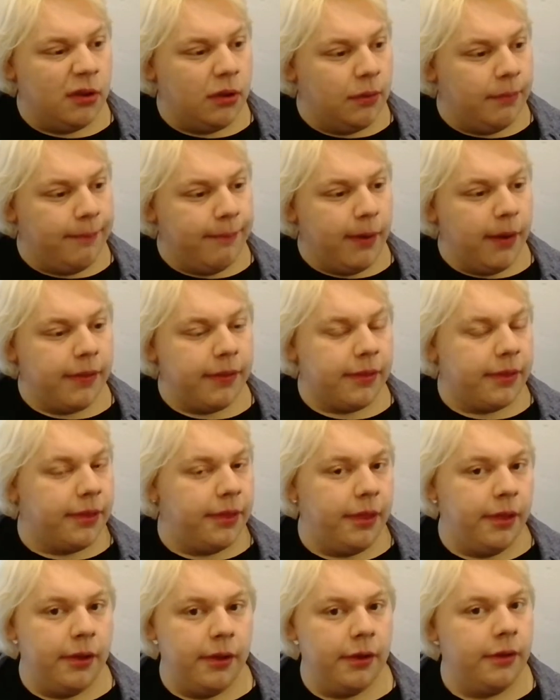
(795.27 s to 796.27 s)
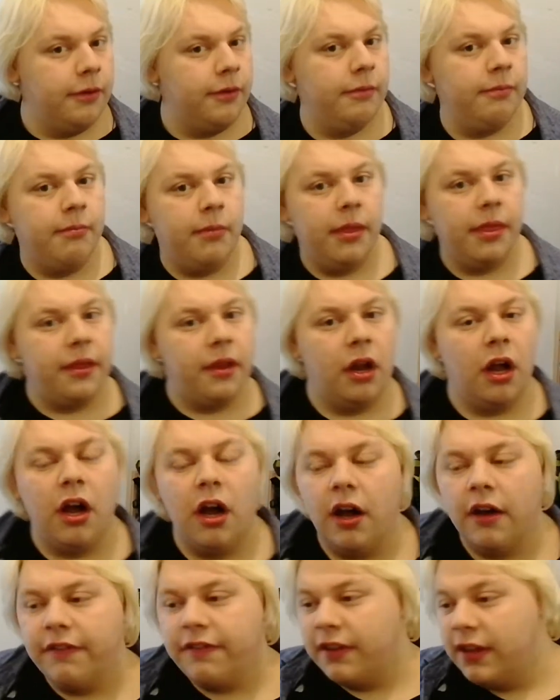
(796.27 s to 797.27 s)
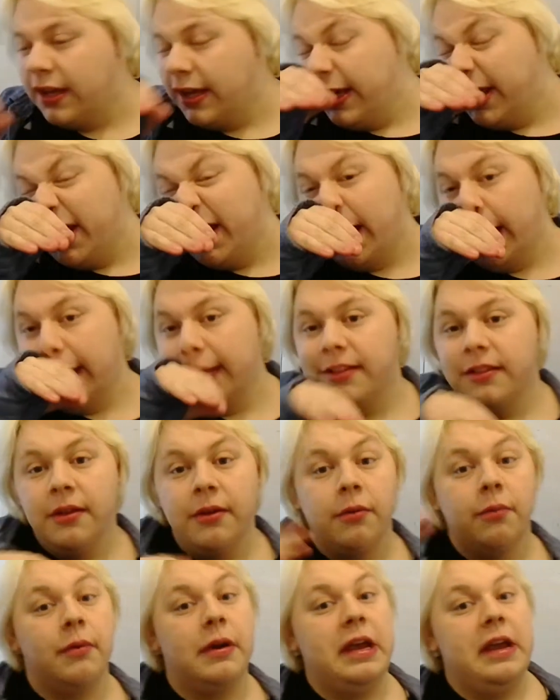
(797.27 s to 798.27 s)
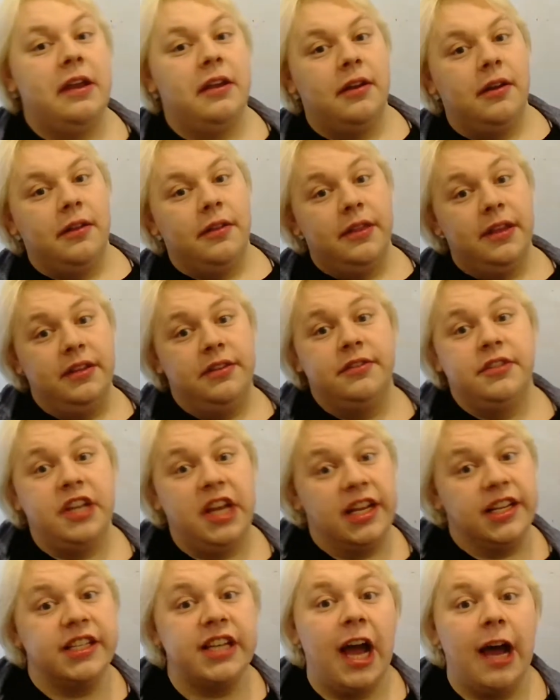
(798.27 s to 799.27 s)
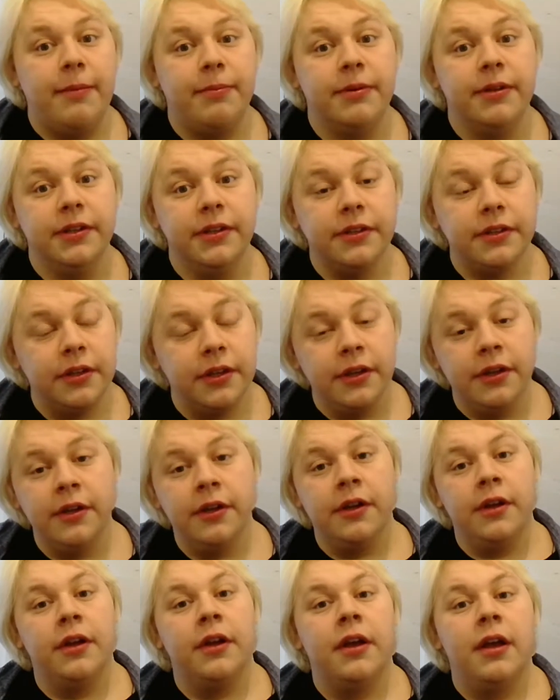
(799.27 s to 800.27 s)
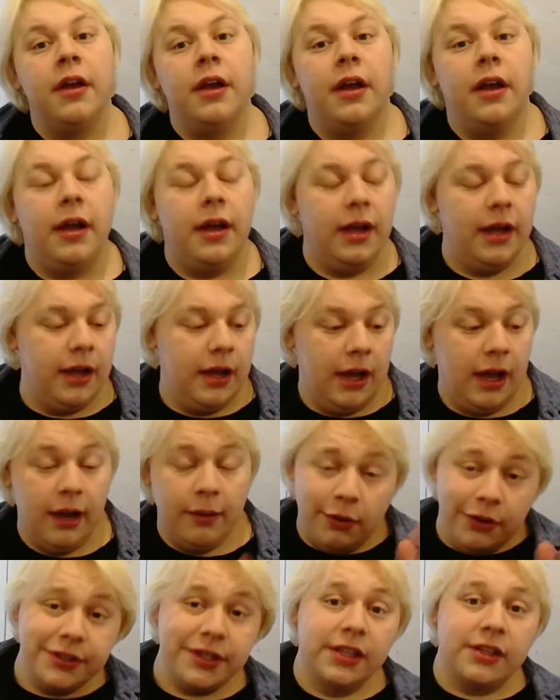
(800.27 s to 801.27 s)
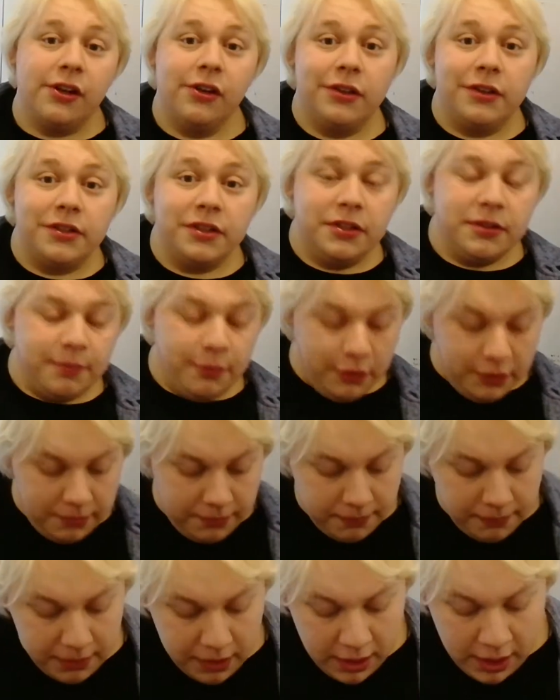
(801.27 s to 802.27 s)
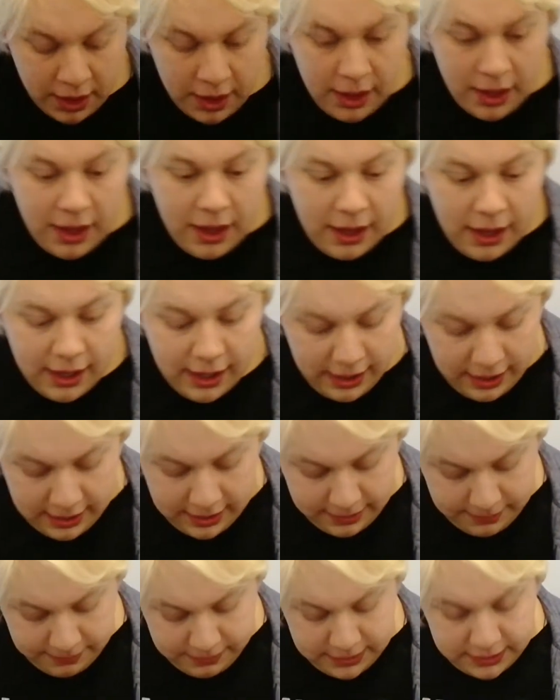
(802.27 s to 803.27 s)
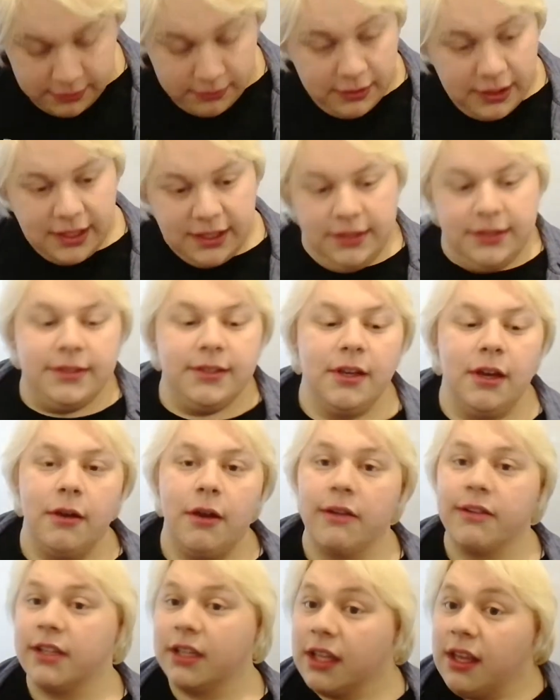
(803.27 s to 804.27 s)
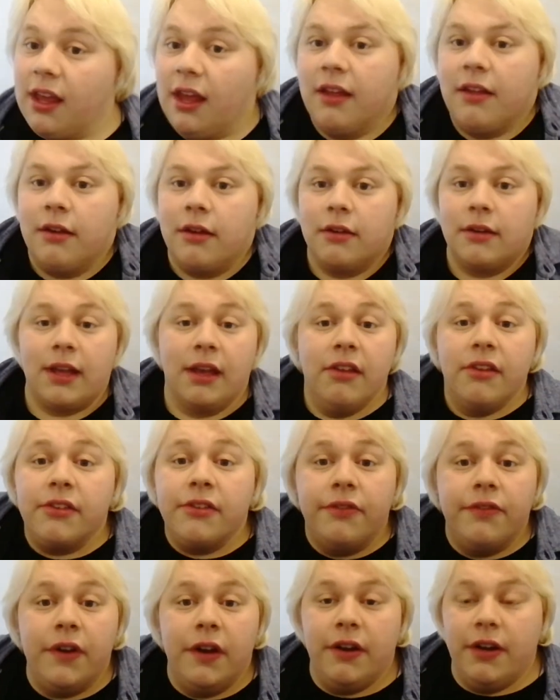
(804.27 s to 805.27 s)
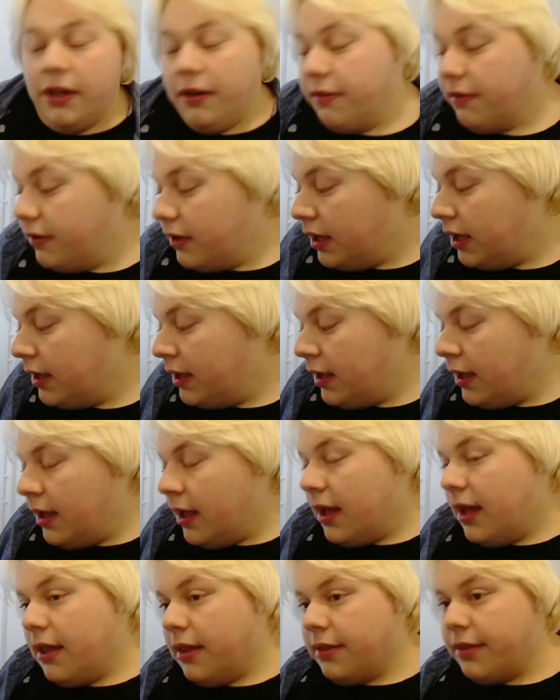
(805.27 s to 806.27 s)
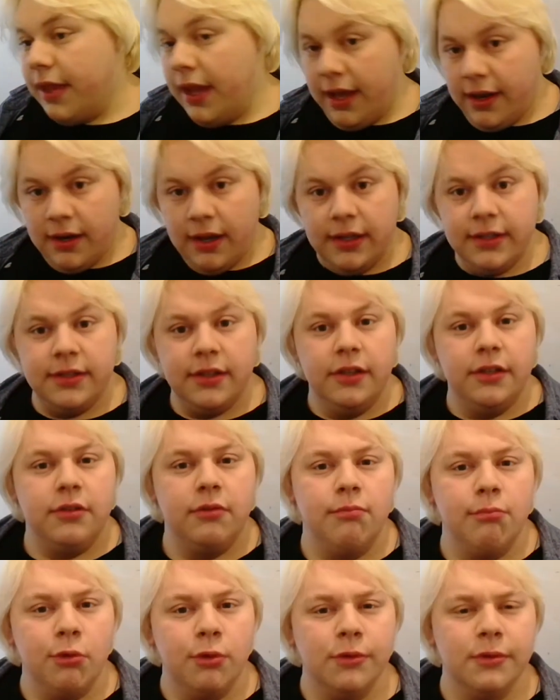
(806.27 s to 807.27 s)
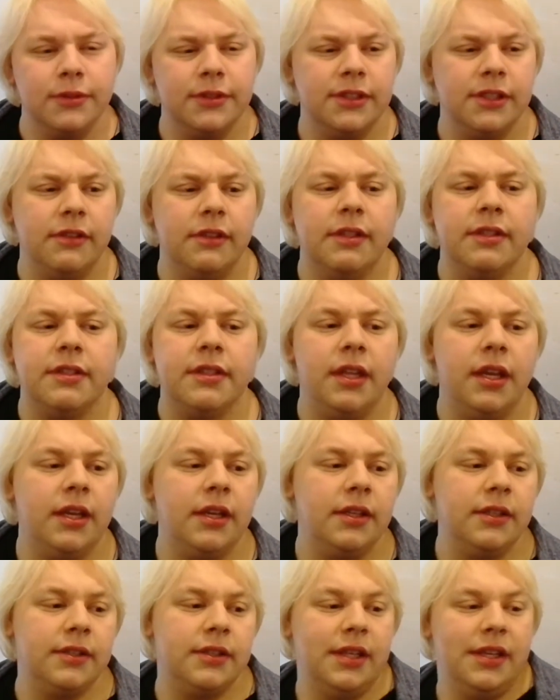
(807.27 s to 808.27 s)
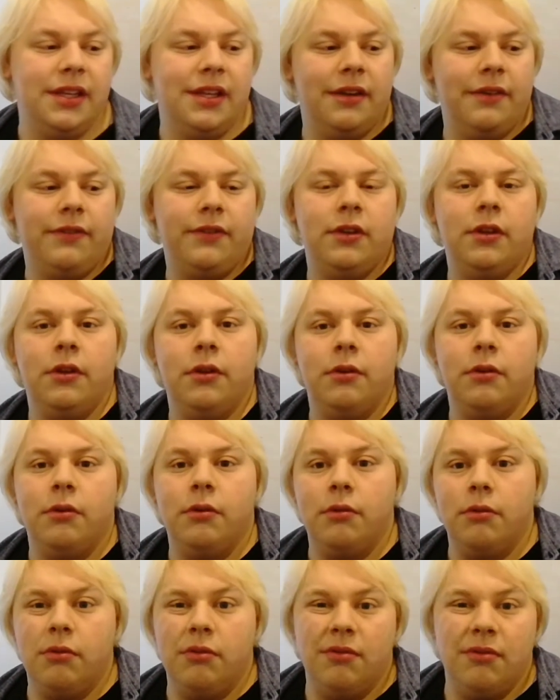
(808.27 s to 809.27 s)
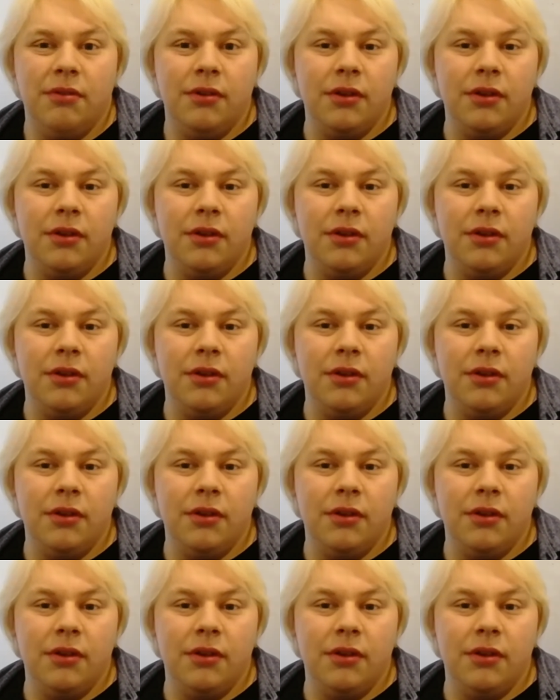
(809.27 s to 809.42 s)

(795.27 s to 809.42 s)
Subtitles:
month and a half in where this change happened. I was at college at this point. And all this, so I was like, yeah, okay, this is fair enough. Then I started doing more serious things. I did a few,